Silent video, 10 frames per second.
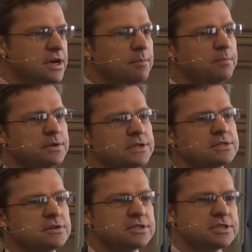
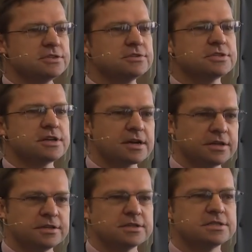companies are still stuck
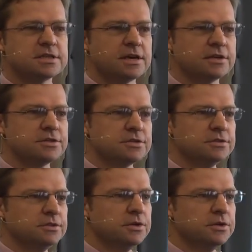in this stage